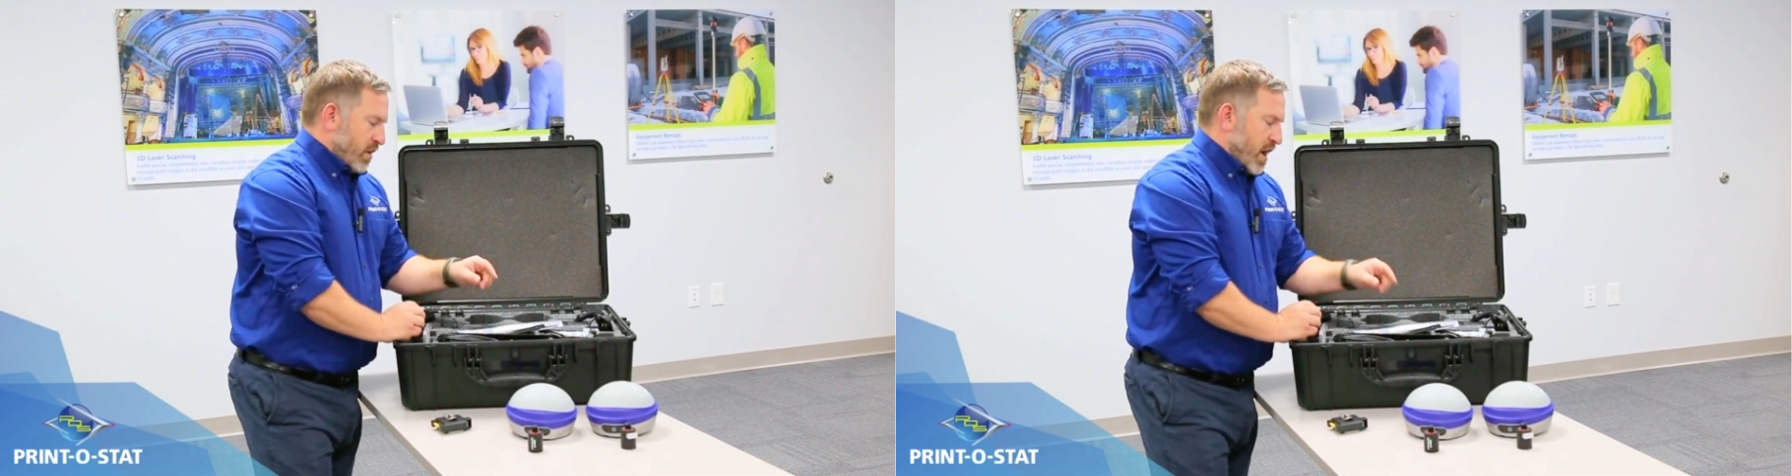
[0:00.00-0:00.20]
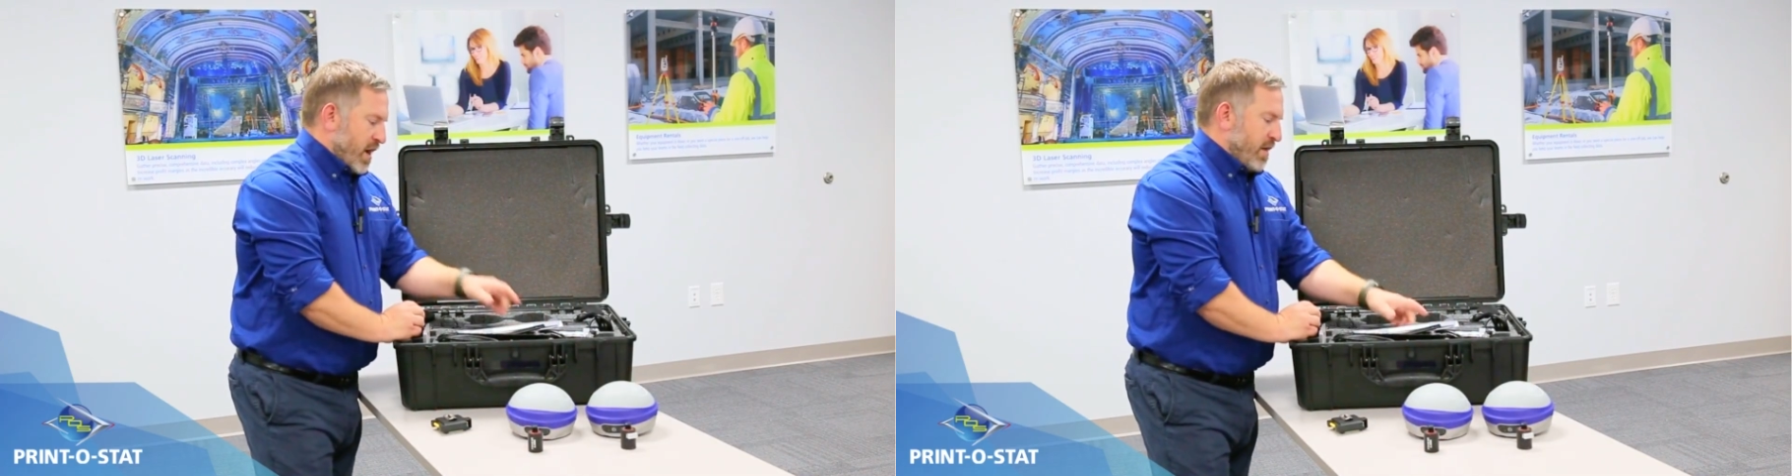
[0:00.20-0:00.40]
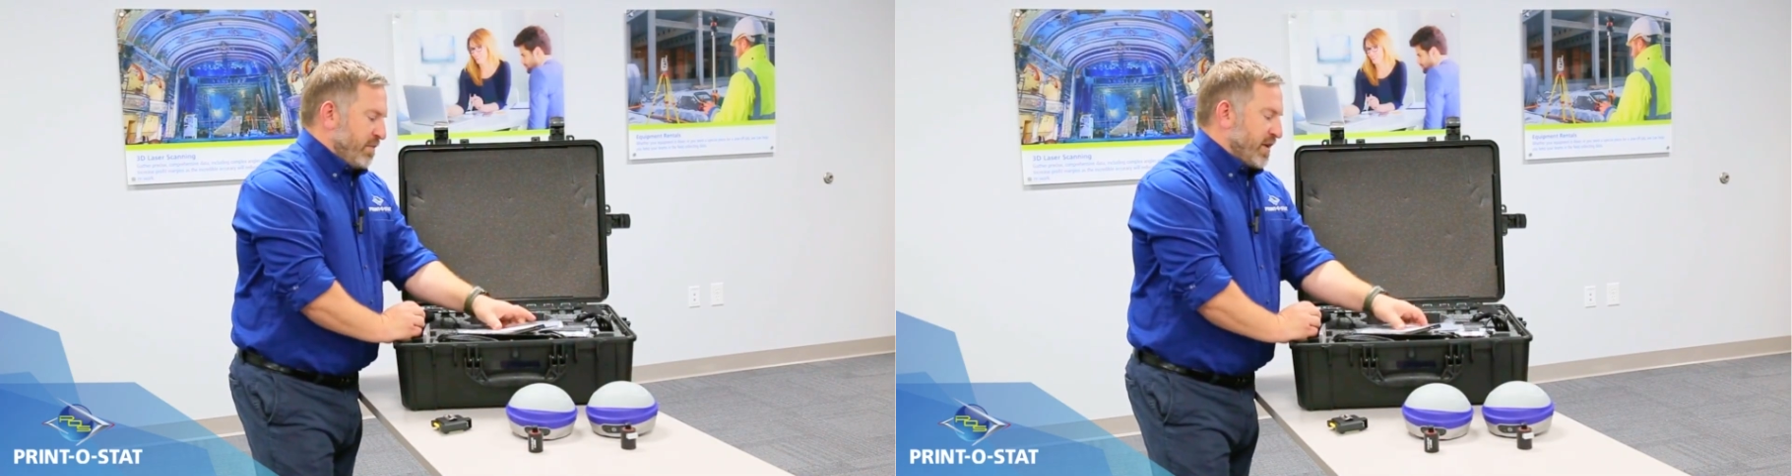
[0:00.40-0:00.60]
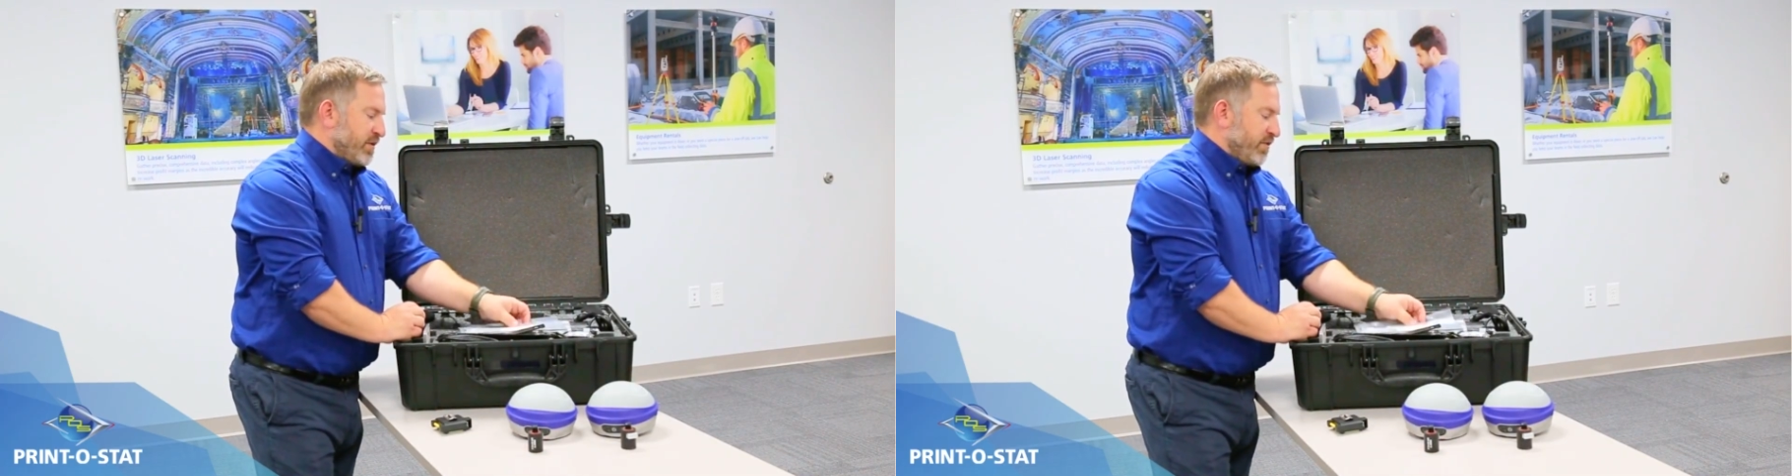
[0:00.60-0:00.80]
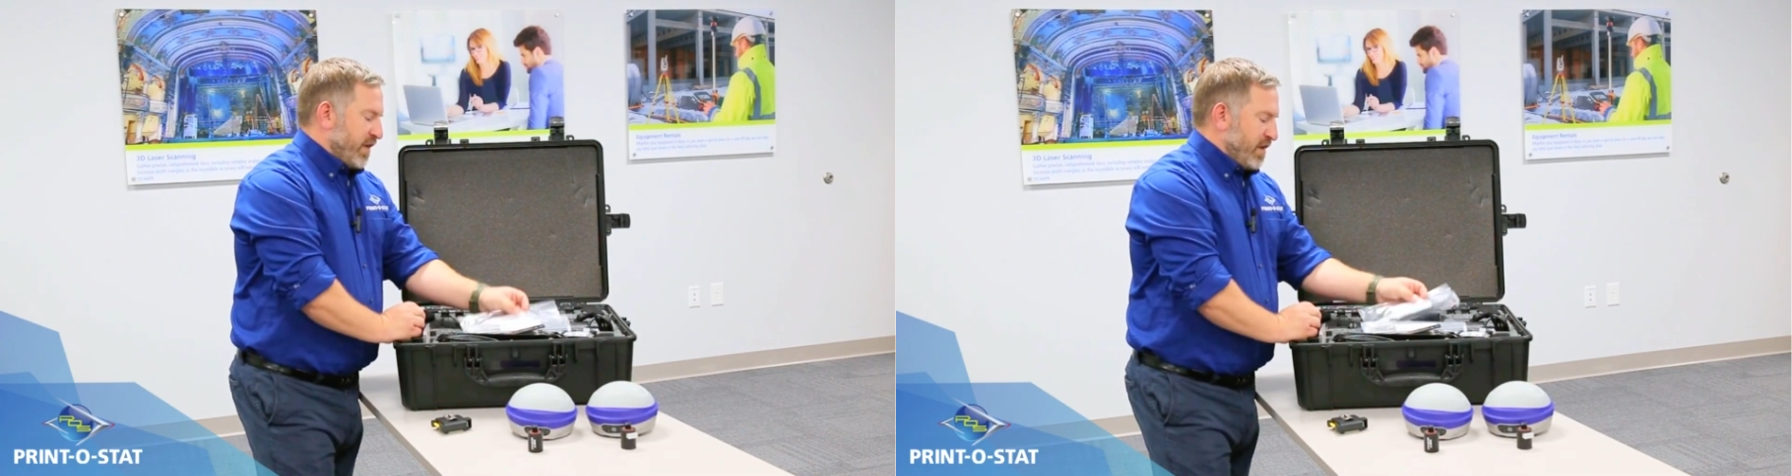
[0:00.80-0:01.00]

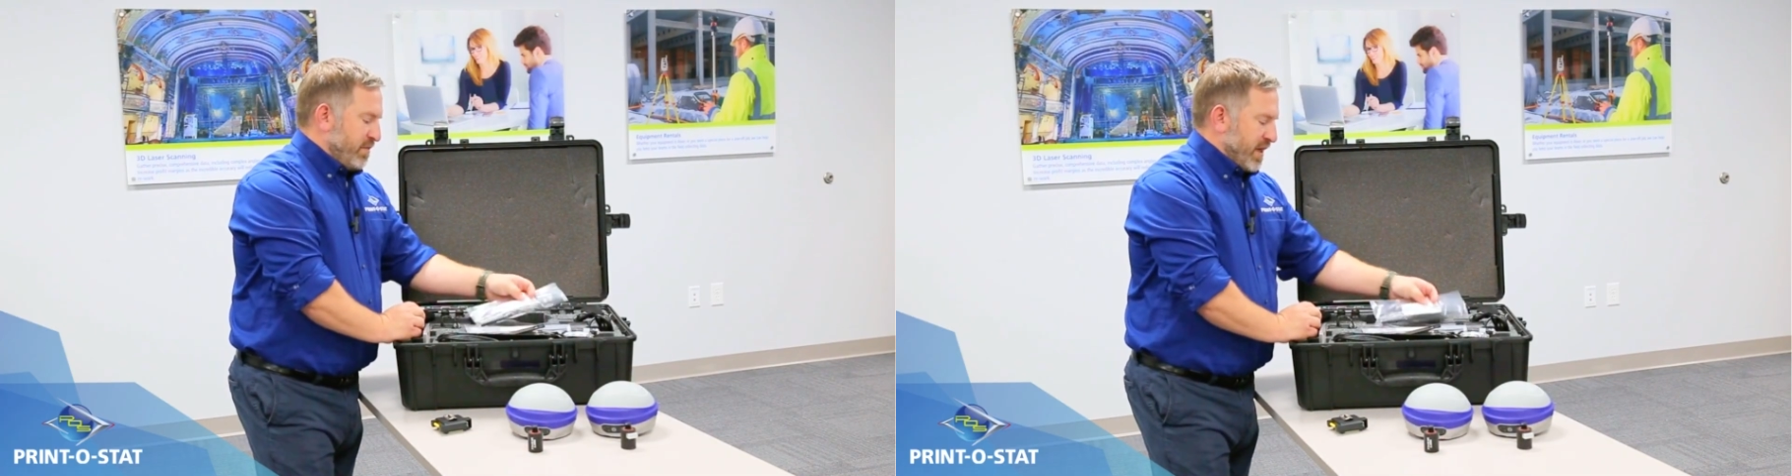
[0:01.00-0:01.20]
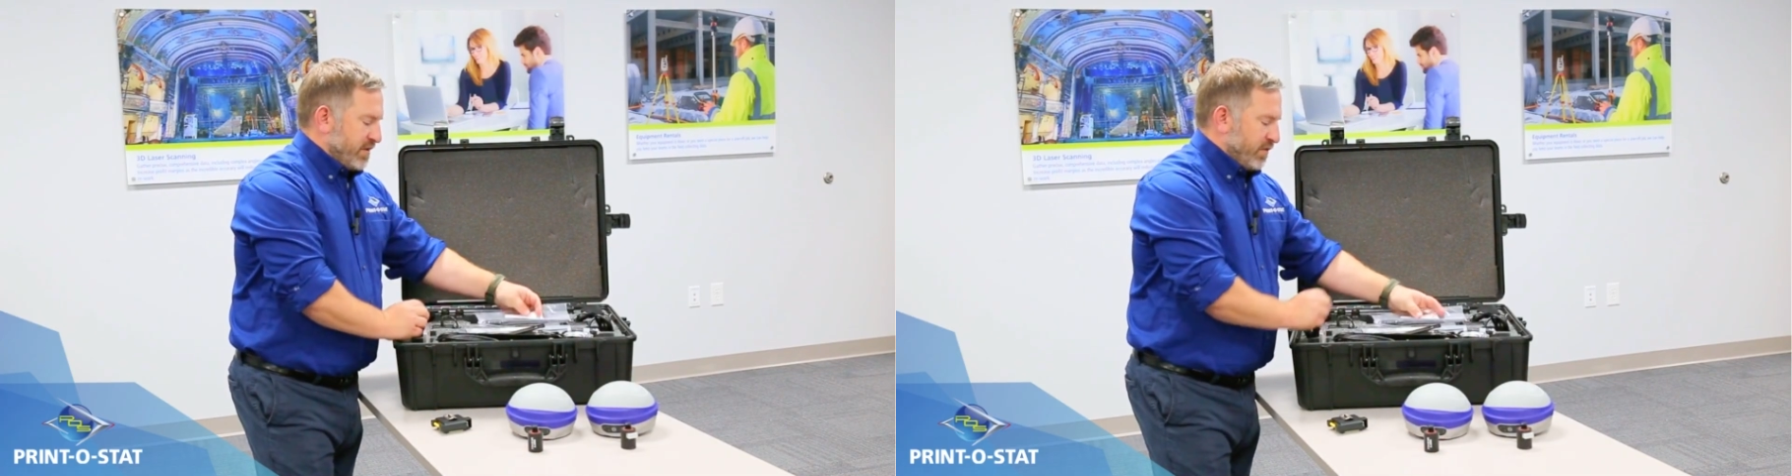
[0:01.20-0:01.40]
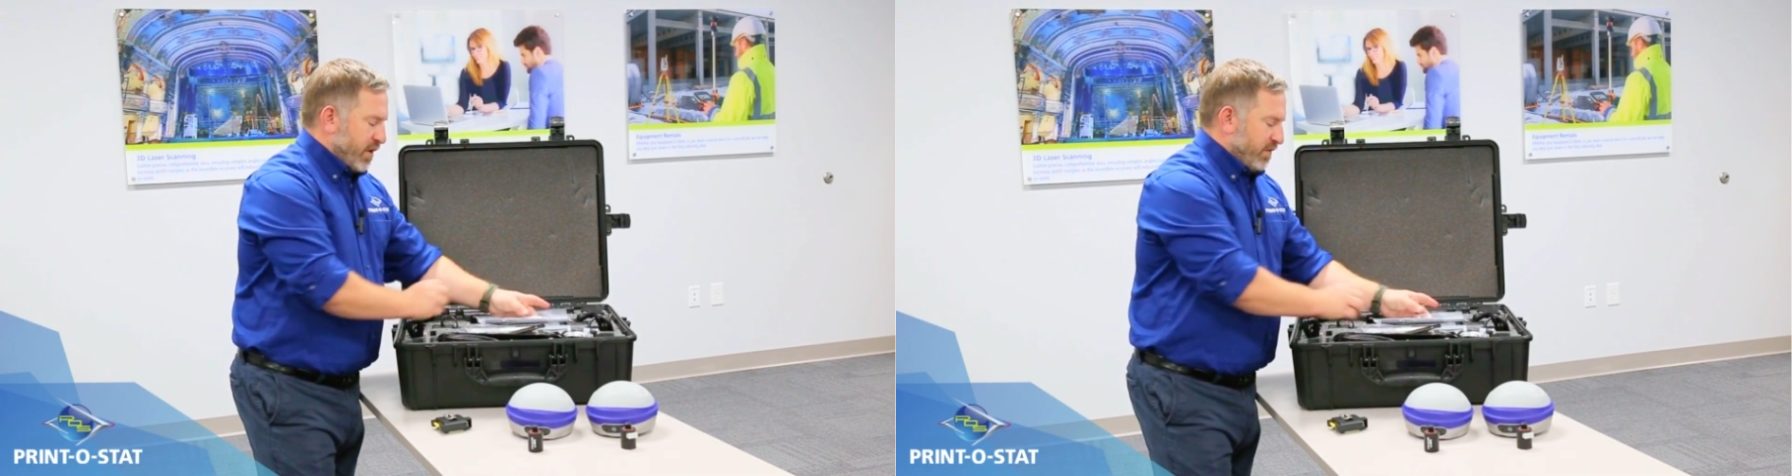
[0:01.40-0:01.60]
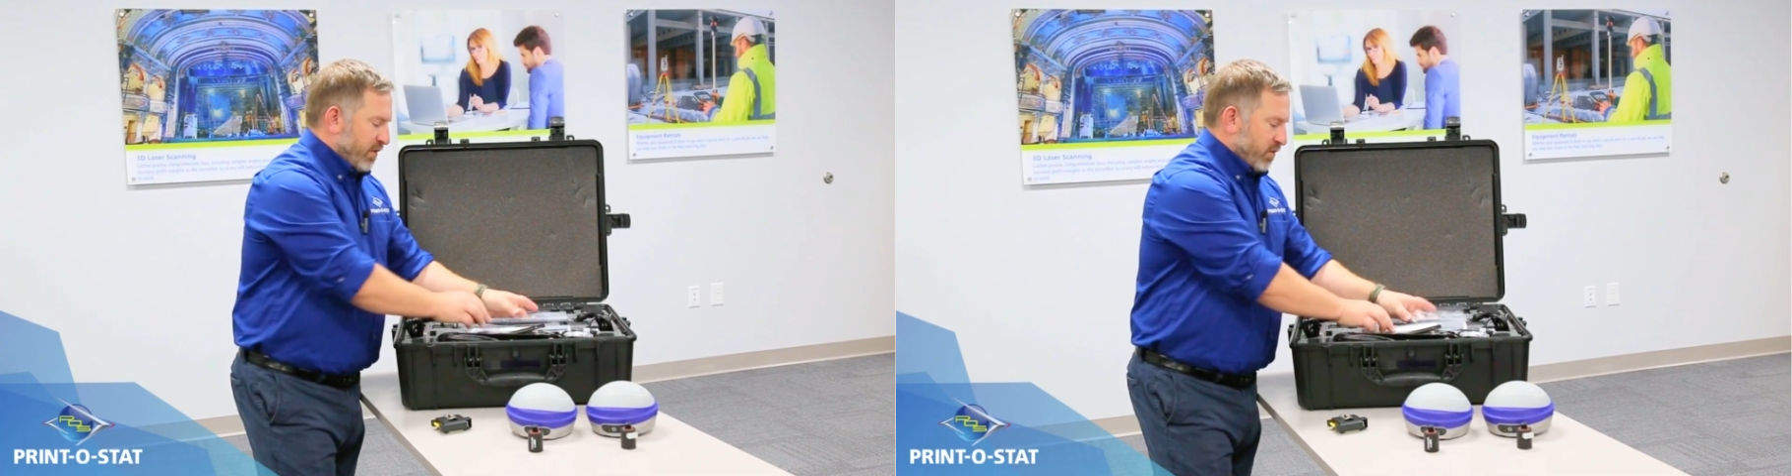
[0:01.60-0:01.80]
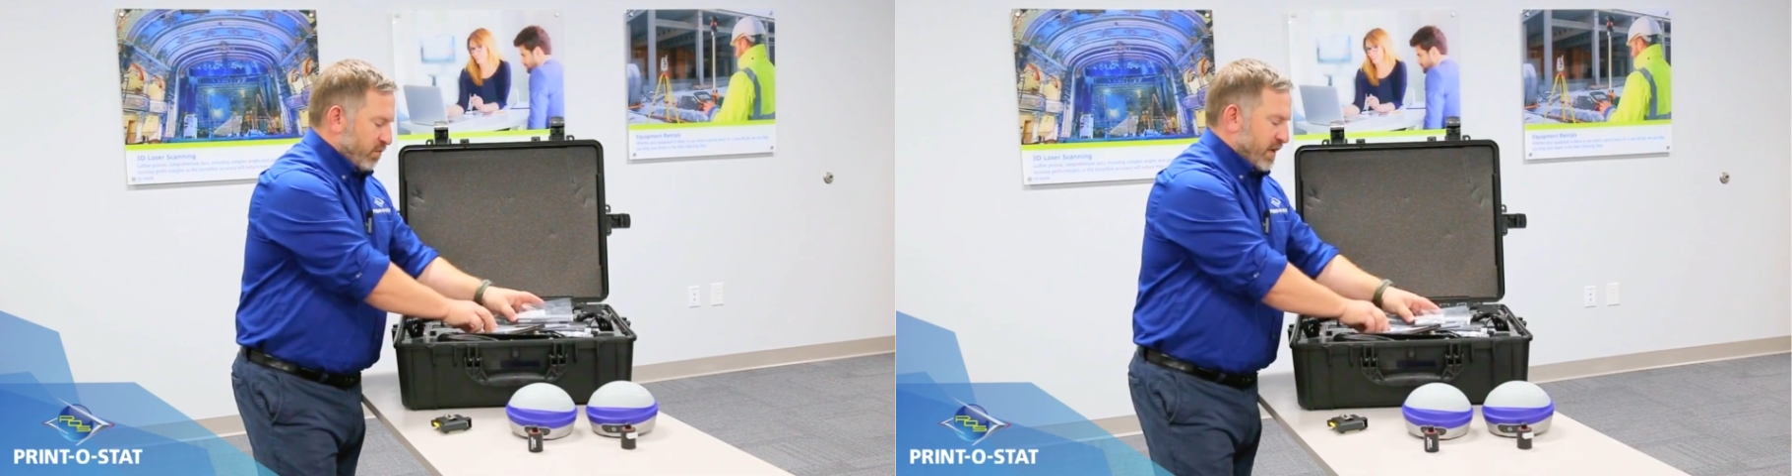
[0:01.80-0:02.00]
Because we're running base rover,